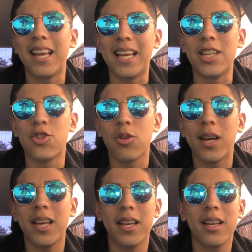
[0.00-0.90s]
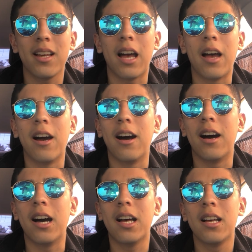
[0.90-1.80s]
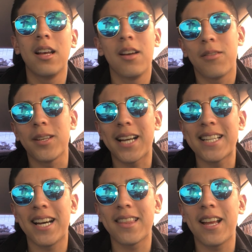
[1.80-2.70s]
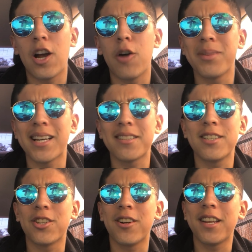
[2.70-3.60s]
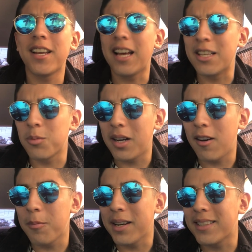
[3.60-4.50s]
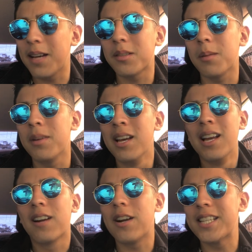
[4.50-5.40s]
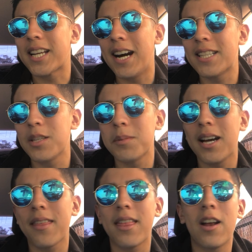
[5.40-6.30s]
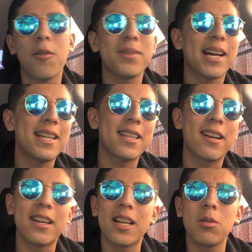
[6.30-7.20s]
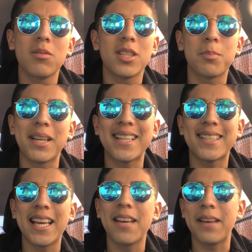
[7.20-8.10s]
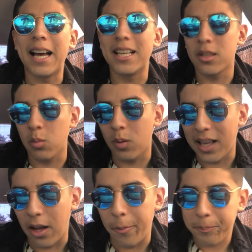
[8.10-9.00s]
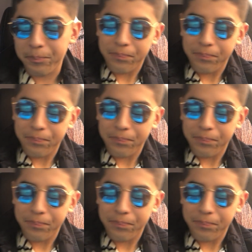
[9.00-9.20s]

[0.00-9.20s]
enjoy it. For you guys out there, hope you guys are enjoying it as well. Hope you guys have some crazy costumes out there. Hope you guys are, just being safe as well.